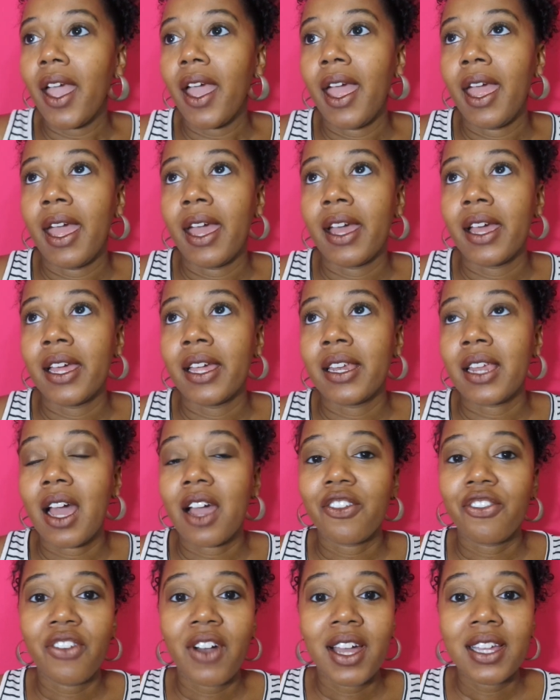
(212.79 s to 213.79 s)
And
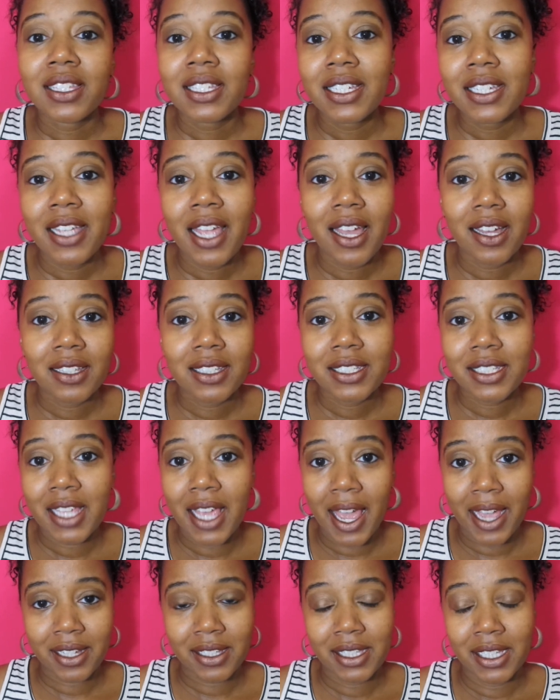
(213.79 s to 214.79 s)
I finally hail a
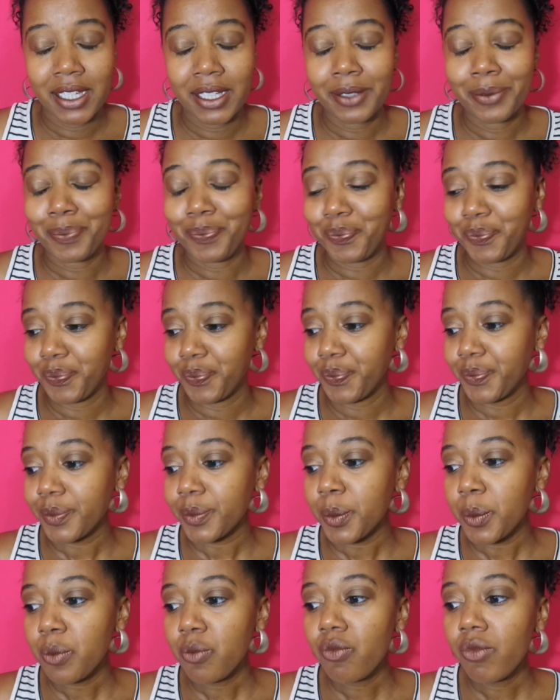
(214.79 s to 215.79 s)
taxi
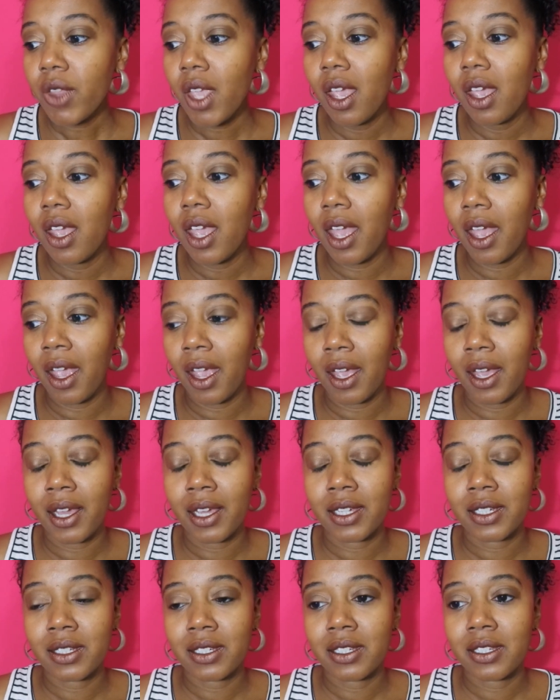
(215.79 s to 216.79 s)

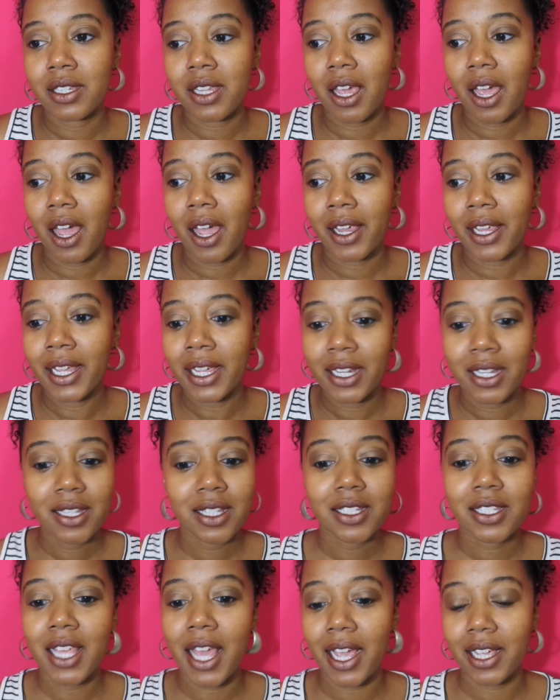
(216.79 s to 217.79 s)
and I get in
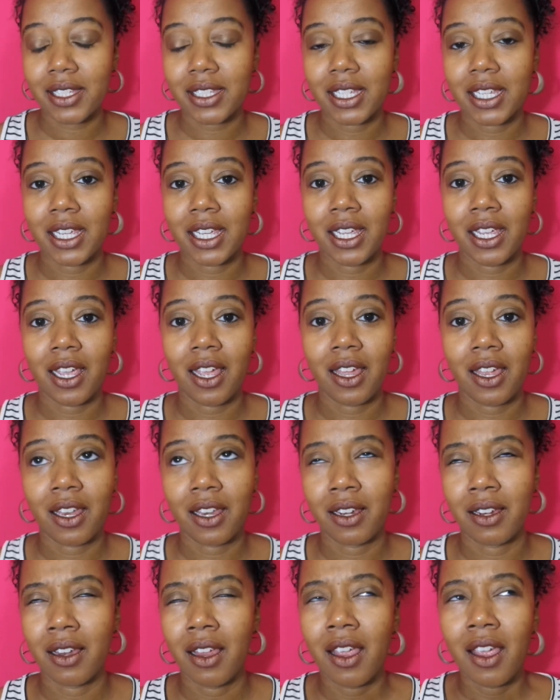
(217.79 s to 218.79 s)
the taxi
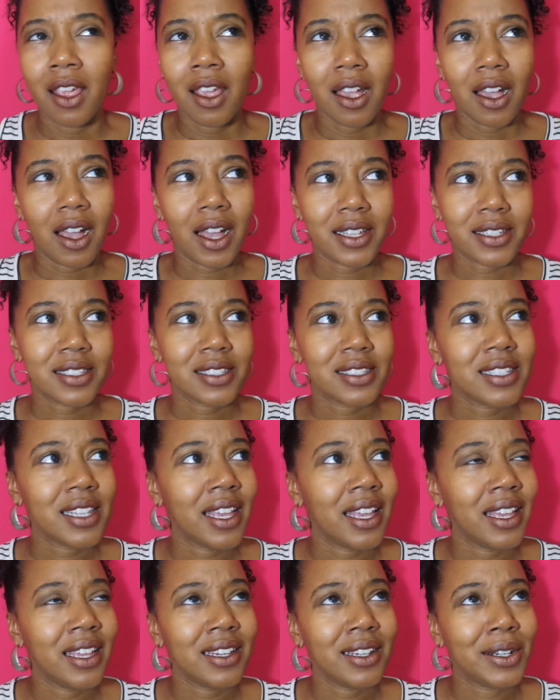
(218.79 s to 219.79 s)
and I
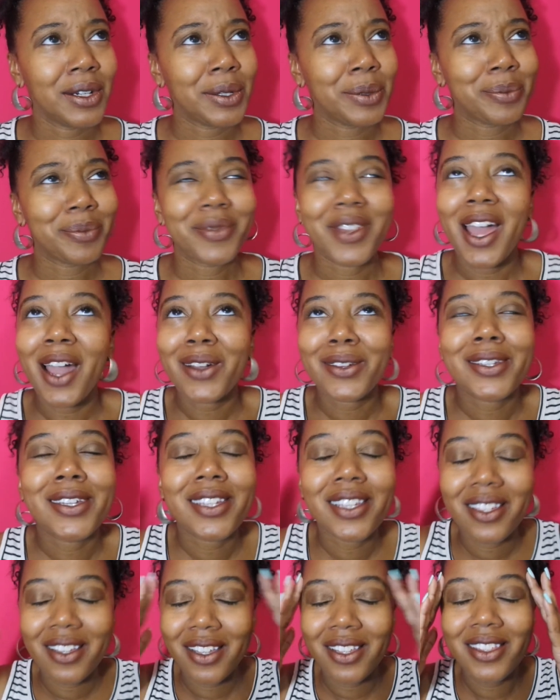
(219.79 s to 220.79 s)
said, now,
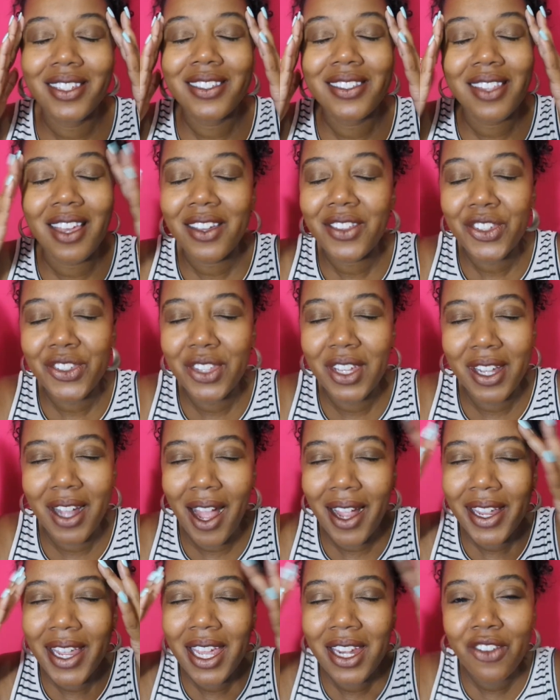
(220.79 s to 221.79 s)
this is the other thing.
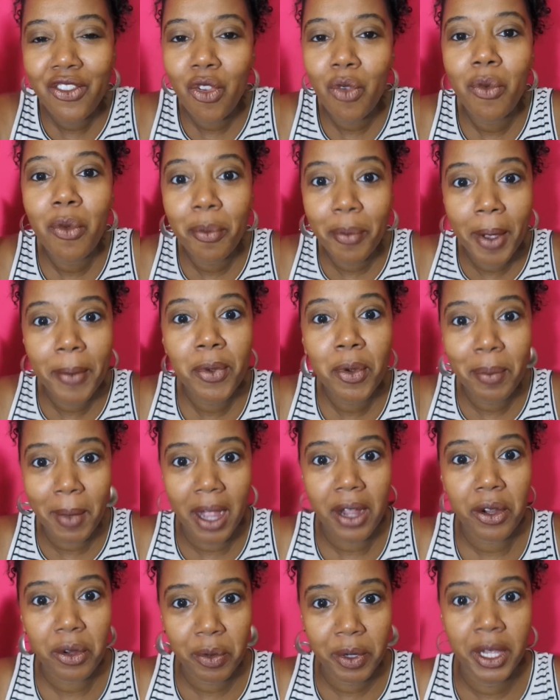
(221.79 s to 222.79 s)
I can't even remember
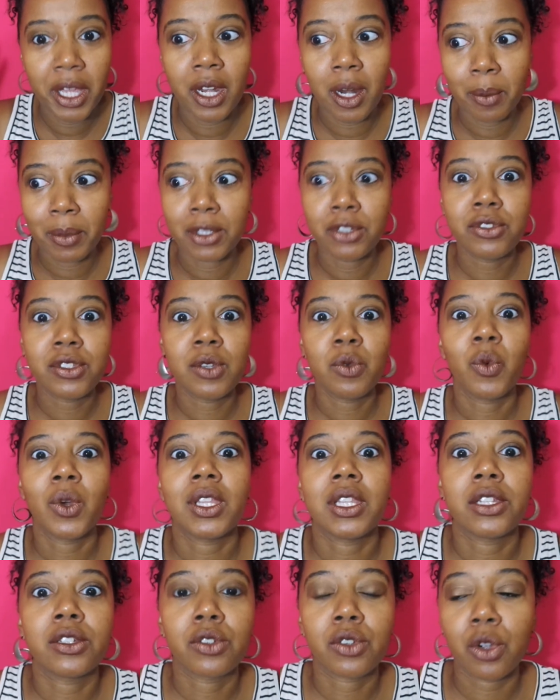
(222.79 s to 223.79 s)
my Korean. I'm losing
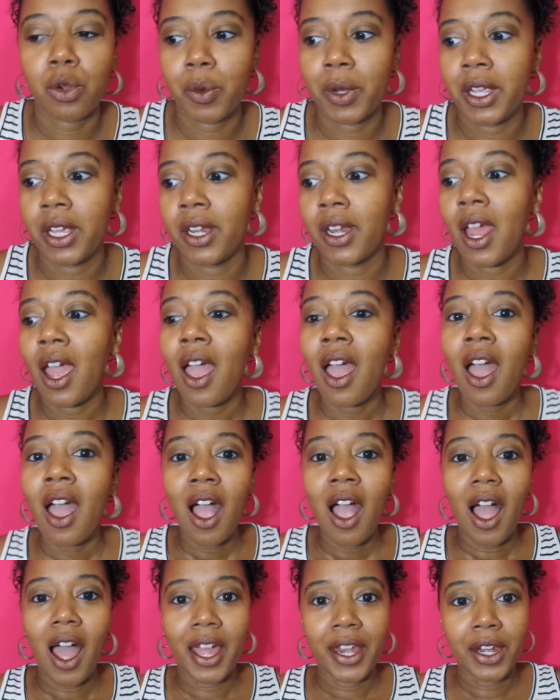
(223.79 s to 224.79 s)
what little Korean
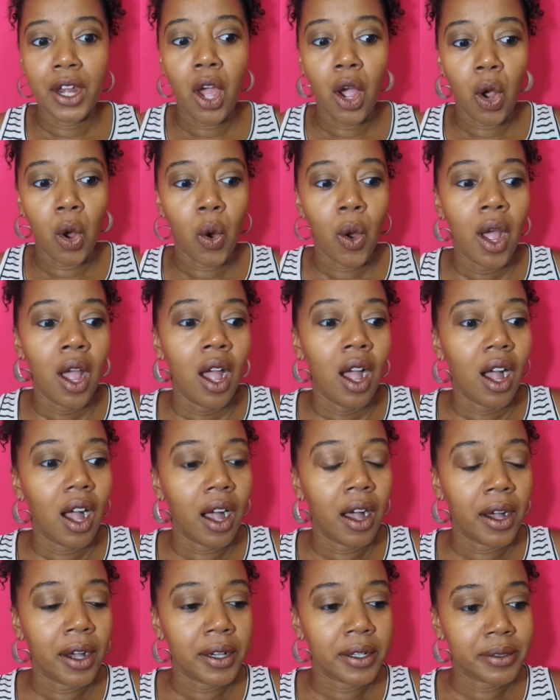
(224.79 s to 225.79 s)
I know.
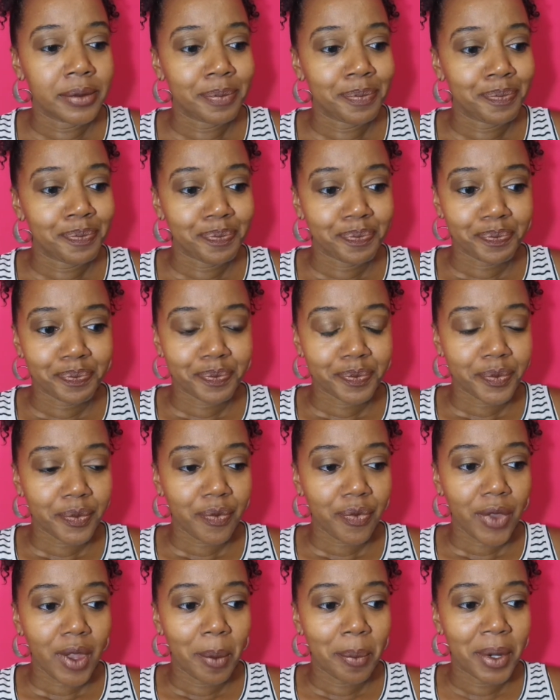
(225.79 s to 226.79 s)

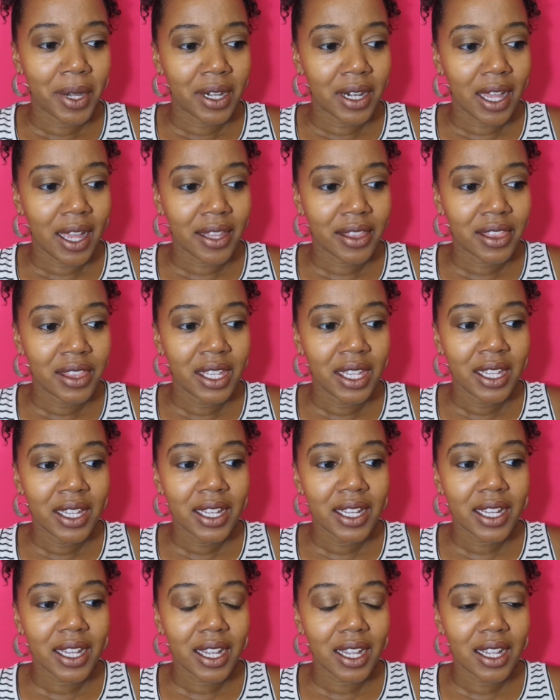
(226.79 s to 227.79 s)
But I
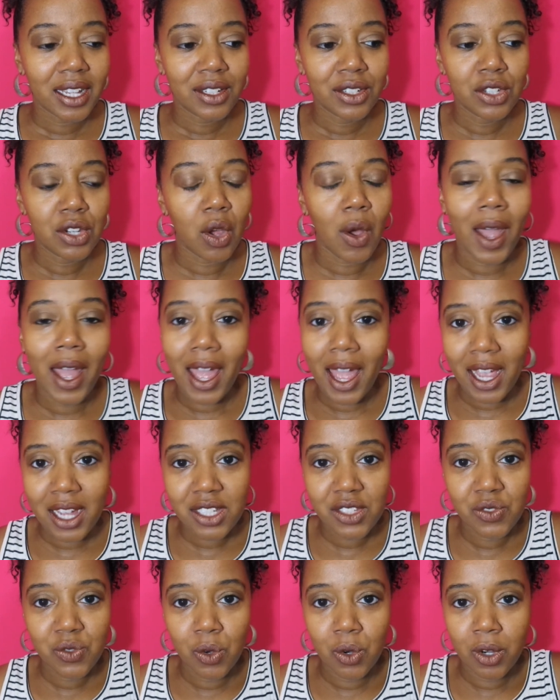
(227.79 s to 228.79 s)
think, you know, I
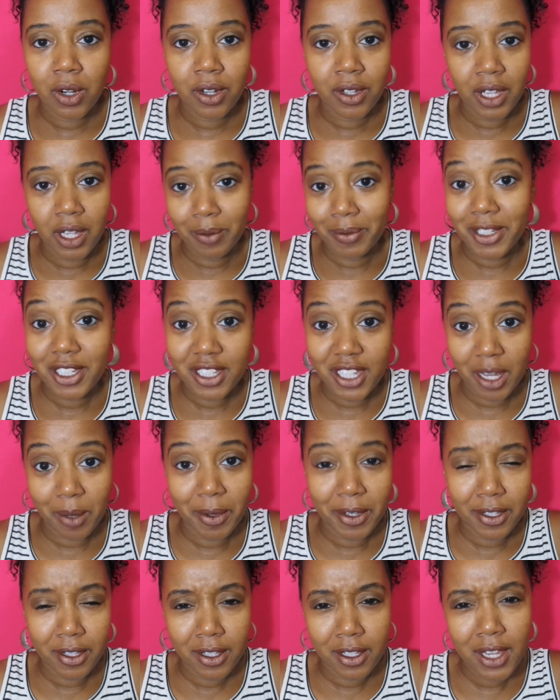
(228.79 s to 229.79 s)
asked for him to
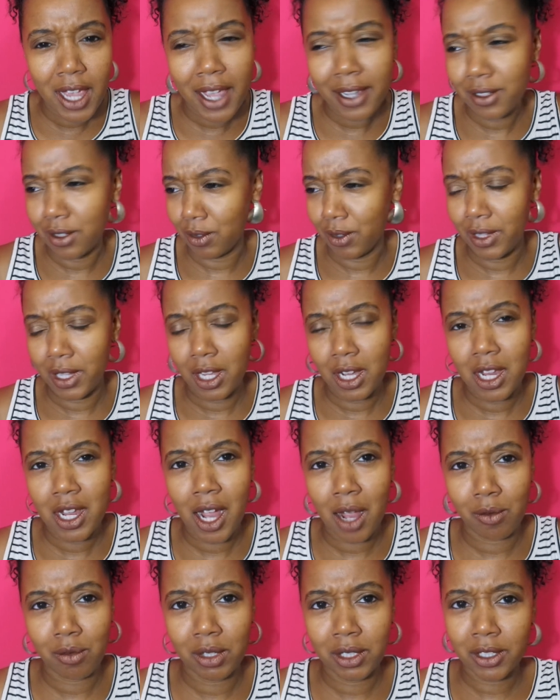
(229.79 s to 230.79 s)
take me to the Daiso. And then he
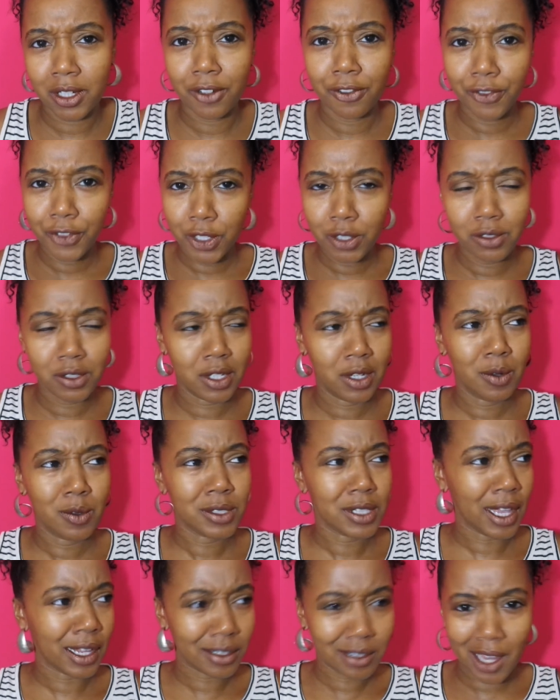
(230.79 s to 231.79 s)
got really confused. And he
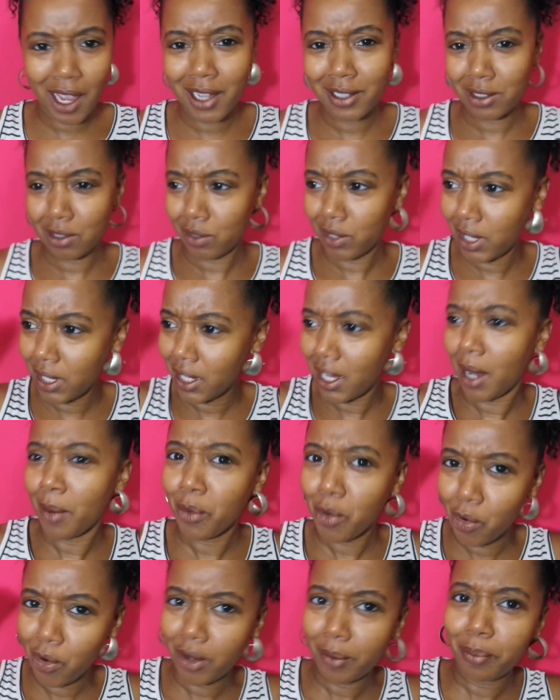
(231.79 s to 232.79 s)
was like, Daiso. And he
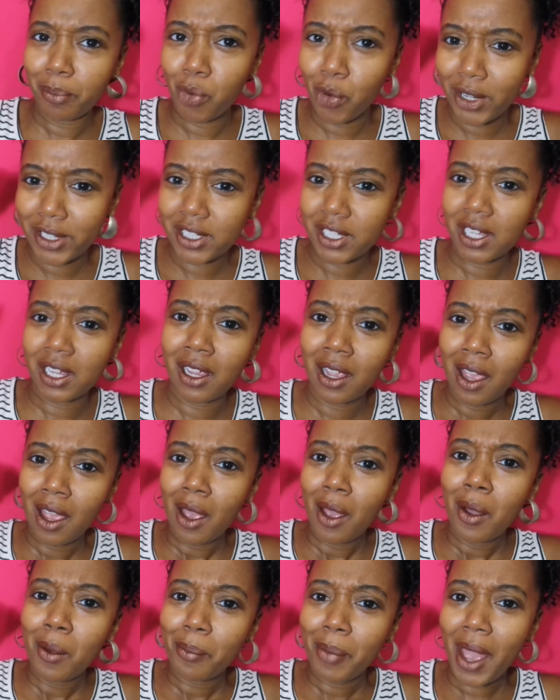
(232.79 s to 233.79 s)
kept pointing
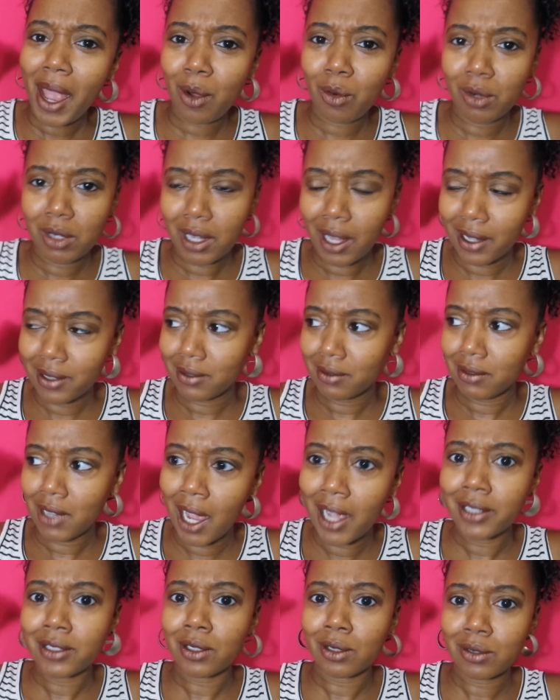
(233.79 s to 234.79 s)
backward, like,
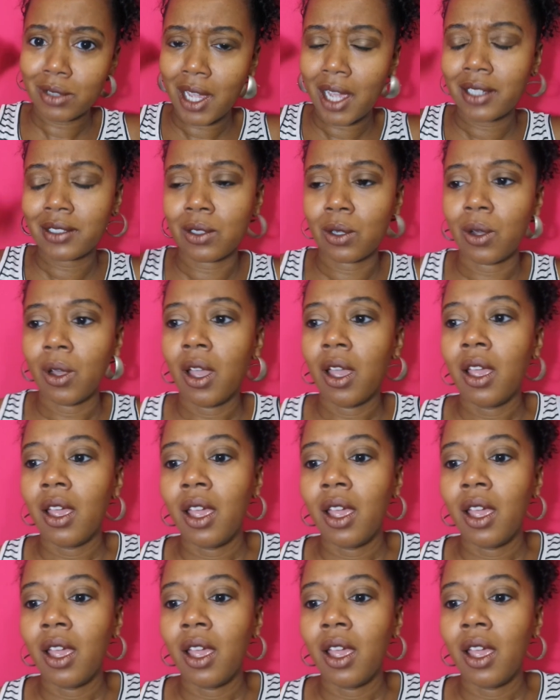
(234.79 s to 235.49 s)
Daiso, Daiso.